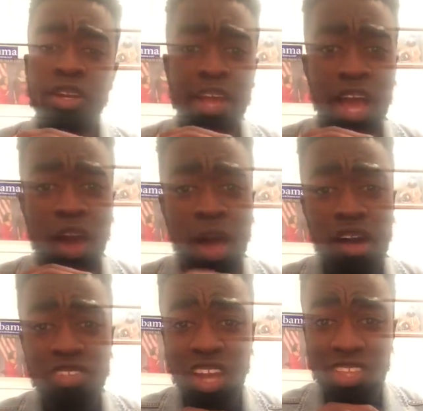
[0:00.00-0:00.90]
Now,
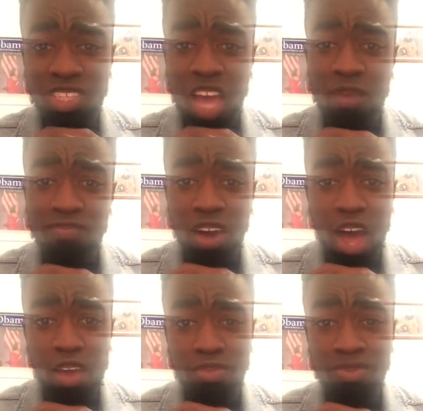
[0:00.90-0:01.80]
outside the top
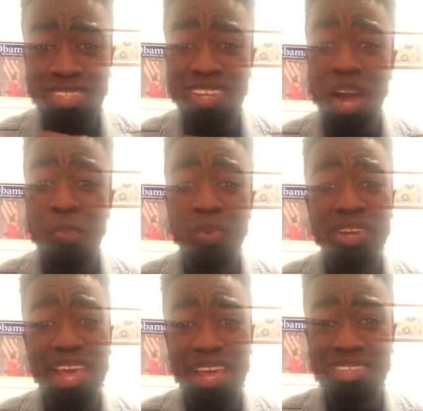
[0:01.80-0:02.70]
five, there's a couple
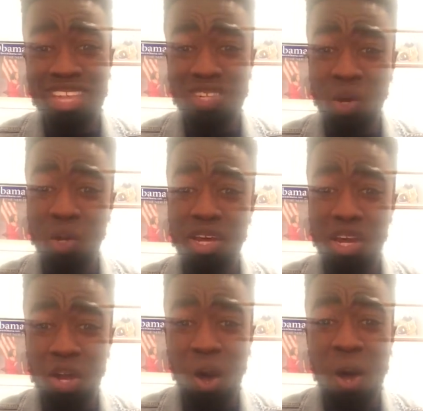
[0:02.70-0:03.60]
of names that's going
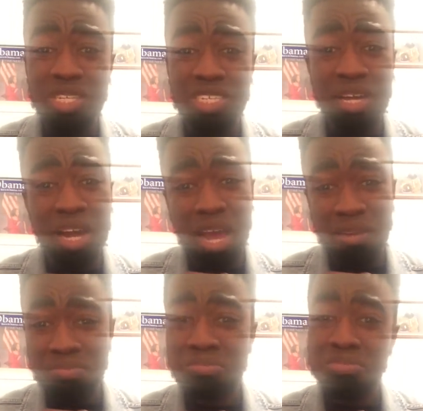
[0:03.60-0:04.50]
to cause
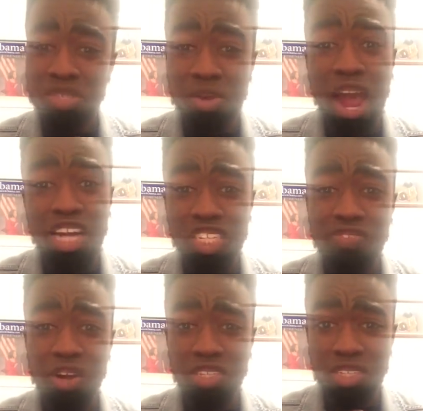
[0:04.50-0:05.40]
some
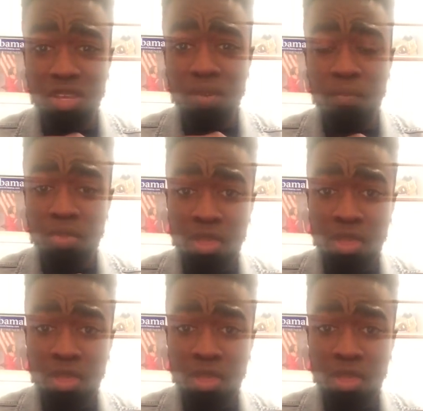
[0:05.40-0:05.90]
controversy.